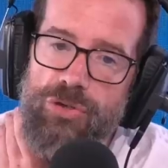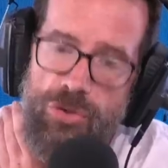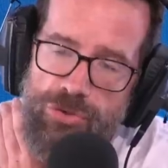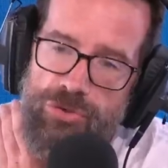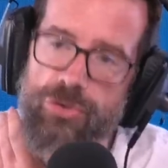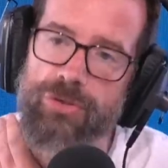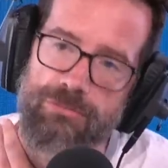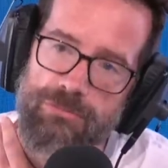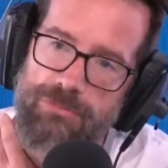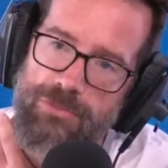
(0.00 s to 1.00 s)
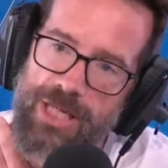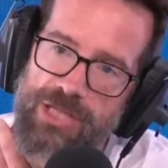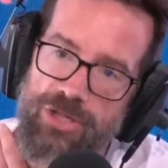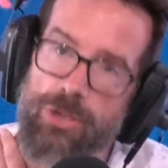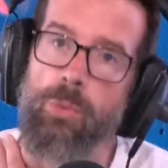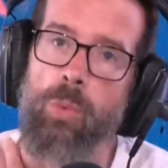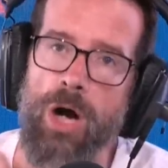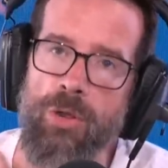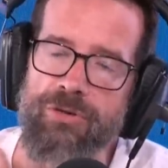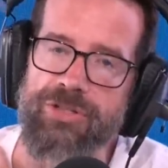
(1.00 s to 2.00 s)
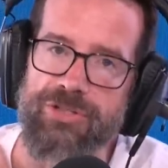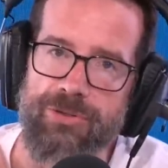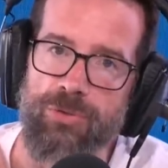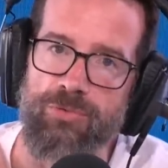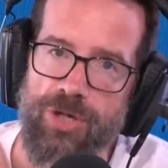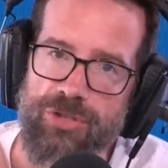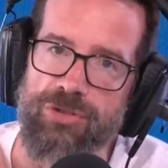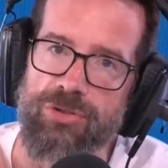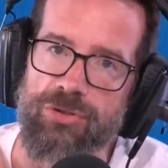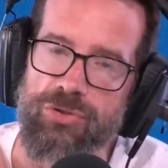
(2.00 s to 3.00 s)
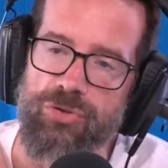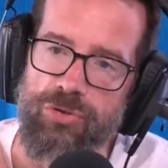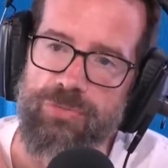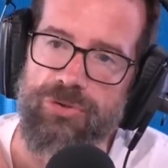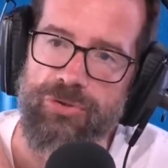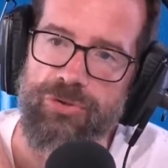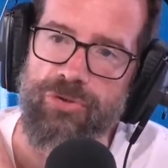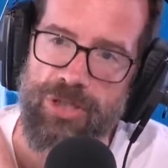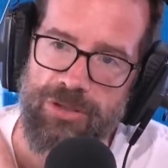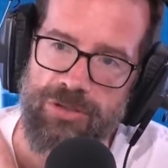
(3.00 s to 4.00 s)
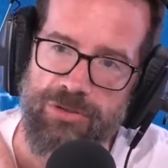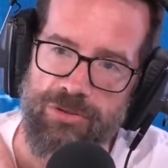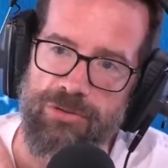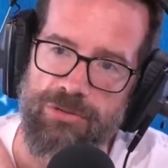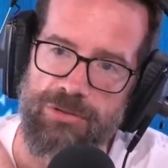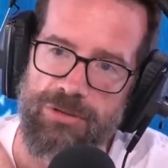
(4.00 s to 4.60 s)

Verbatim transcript: could join NATO while there are still Russian troops on Ukrainian soil?